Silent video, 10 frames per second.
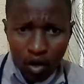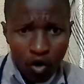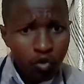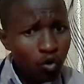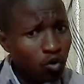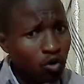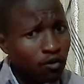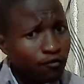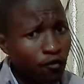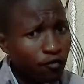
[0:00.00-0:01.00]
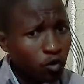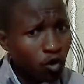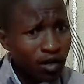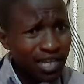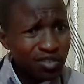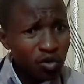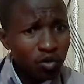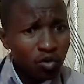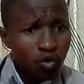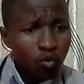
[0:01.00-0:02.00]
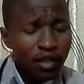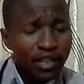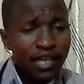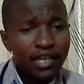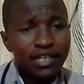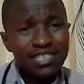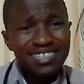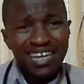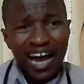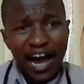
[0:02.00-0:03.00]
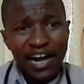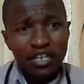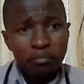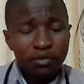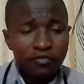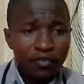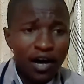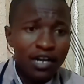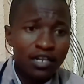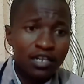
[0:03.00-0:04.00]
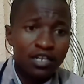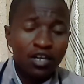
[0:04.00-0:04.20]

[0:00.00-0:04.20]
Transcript: Although for fluconazole, it is highly preferred